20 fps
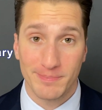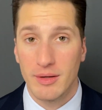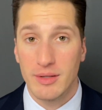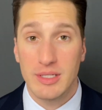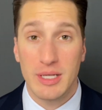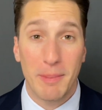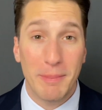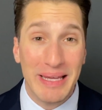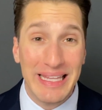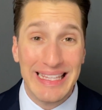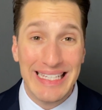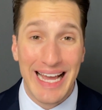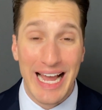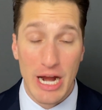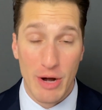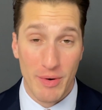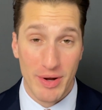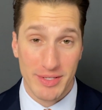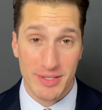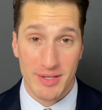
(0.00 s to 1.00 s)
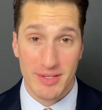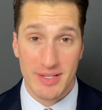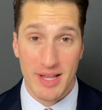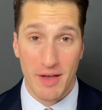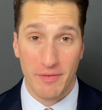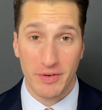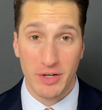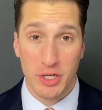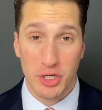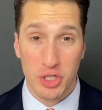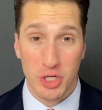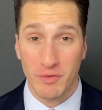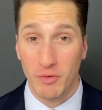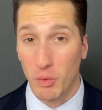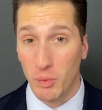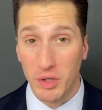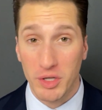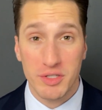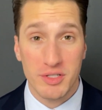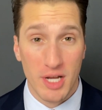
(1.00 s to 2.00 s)
To meet the IRS's definition of a
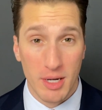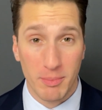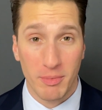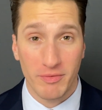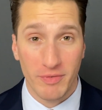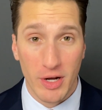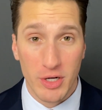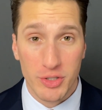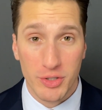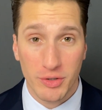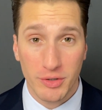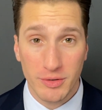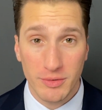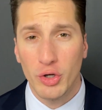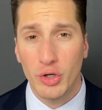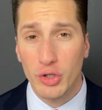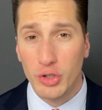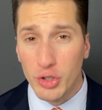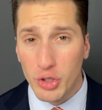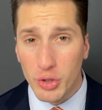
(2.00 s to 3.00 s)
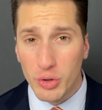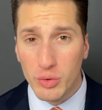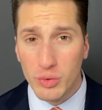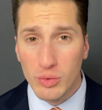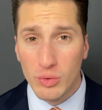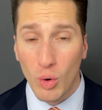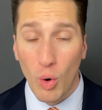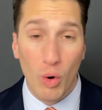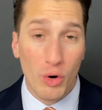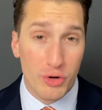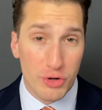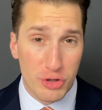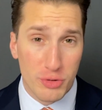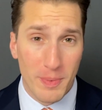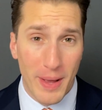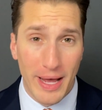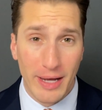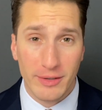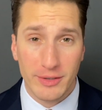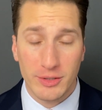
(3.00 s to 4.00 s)
real estate professional, you or your
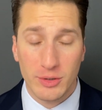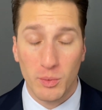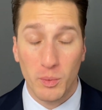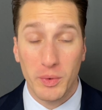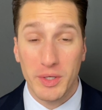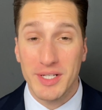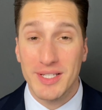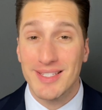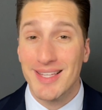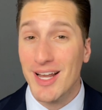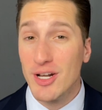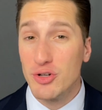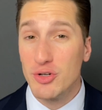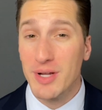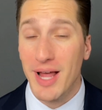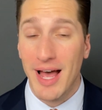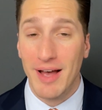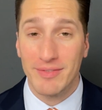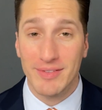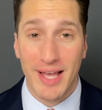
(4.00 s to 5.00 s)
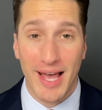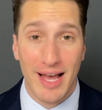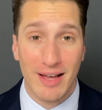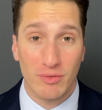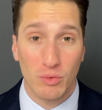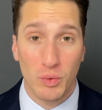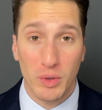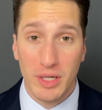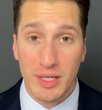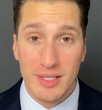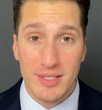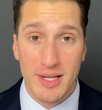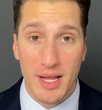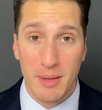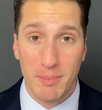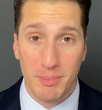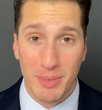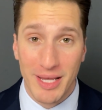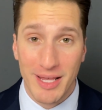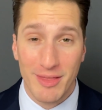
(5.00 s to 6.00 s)
spouse would essentially have to have real
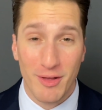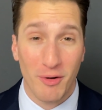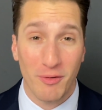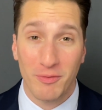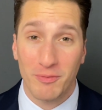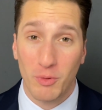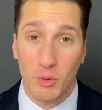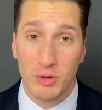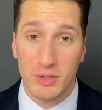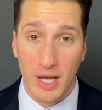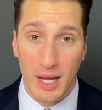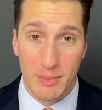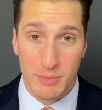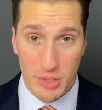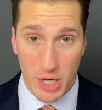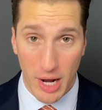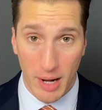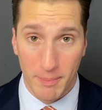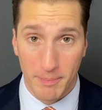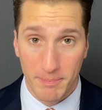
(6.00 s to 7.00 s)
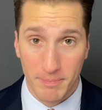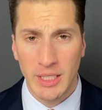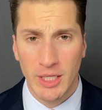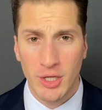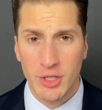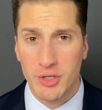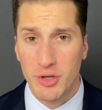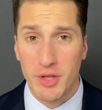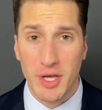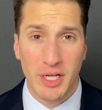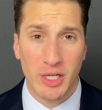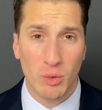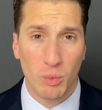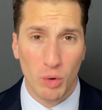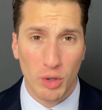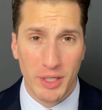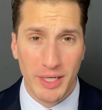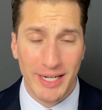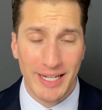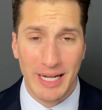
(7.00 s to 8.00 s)
estate be their full-time job. So they could
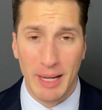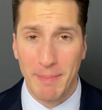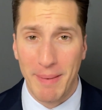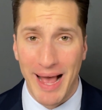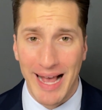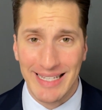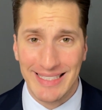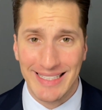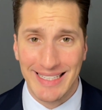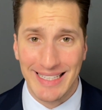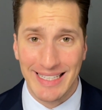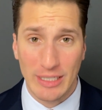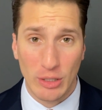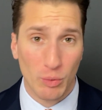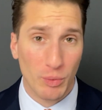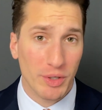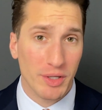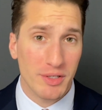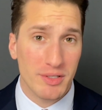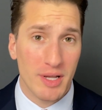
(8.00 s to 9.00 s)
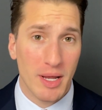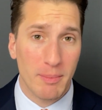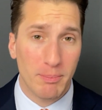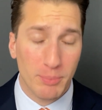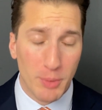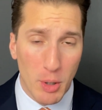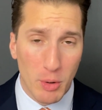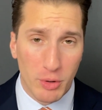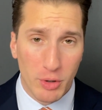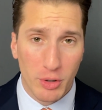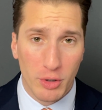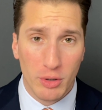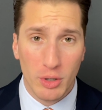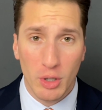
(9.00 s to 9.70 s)
work in a capacity like a real estate broker